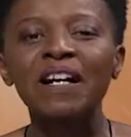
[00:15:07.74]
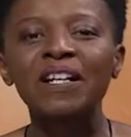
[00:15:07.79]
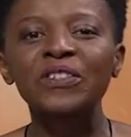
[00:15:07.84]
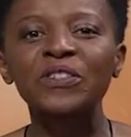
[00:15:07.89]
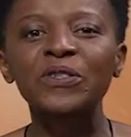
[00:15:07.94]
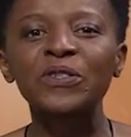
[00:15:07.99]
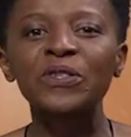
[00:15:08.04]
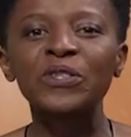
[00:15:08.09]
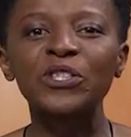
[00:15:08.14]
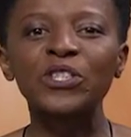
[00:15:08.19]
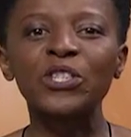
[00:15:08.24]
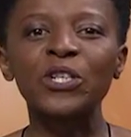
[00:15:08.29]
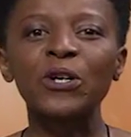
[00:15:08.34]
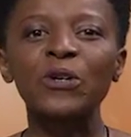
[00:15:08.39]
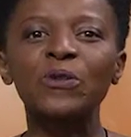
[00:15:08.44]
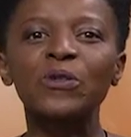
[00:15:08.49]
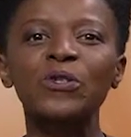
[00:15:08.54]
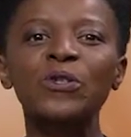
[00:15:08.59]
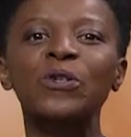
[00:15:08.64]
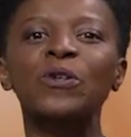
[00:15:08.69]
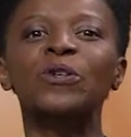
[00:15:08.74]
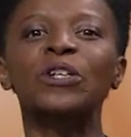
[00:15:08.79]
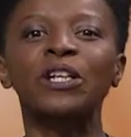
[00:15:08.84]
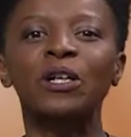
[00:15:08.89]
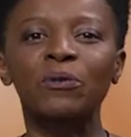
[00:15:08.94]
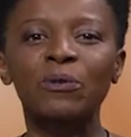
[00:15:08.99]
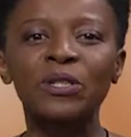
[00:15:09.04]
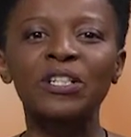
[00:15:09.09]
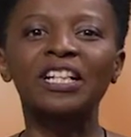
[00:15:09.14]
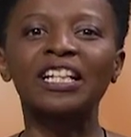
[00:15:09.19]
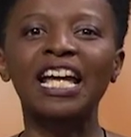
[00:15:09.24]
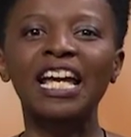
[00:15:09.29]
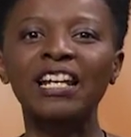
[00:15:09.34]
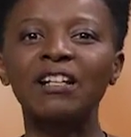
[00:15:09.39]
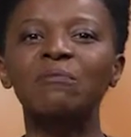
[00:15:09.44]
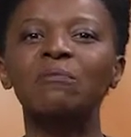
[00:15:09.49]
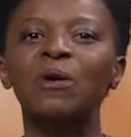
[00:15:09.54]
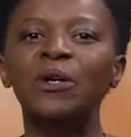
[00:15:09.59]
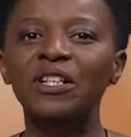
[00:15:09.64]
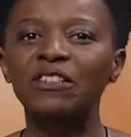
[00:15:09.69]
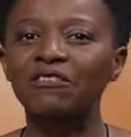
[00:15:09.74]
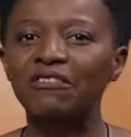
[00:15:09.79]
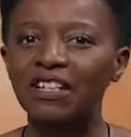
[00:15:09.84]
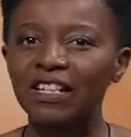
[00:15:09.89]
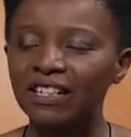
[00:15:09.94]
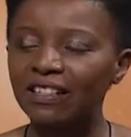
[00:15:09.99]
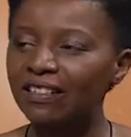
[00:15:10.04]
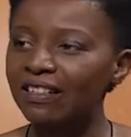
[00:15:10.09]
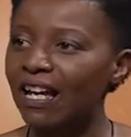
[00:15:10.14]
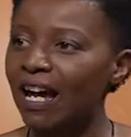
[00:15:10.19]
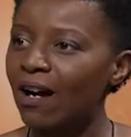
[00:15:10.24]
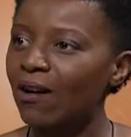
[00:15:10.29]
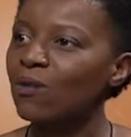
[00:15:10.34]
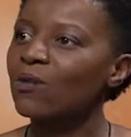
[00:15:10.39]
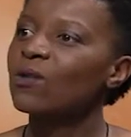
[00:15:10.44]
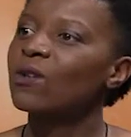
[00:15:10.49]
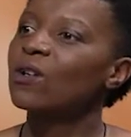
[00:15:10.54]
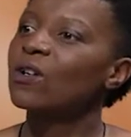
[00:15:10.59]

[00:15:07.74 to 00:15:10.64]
back to the show. So, okay, we're getting motivated now.